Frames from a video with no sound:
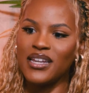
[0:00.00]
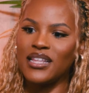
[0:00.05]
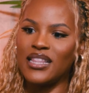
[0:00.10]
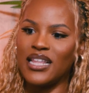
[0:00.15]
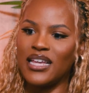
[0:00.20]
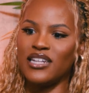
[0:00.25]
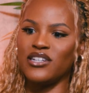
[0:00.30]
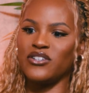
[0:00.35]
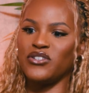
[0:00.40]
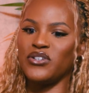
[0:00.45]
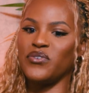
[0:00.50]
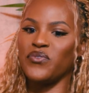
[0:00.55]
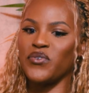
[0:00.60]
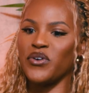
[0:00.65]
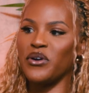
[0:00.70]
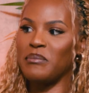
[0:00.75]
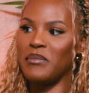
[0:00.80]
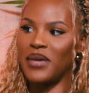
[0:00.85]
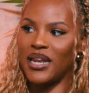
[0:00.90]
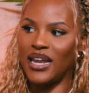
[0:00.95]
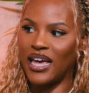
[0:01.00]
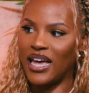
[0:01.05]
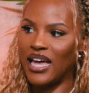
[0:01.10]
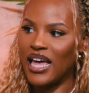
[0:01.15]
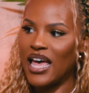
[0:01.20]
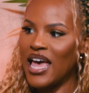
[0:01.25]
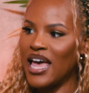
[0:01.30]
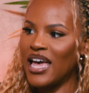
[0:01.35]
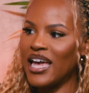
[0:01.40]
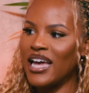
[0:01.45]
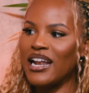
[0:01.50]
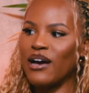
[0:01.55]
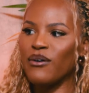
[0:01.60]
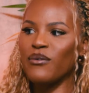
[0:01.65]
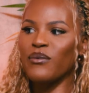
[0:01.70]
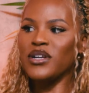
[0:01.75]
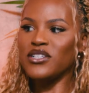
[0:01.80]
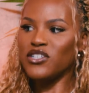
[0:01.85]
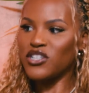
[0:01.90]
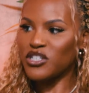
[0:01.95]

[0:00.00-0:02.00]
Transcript: in the industry for a minute, and I was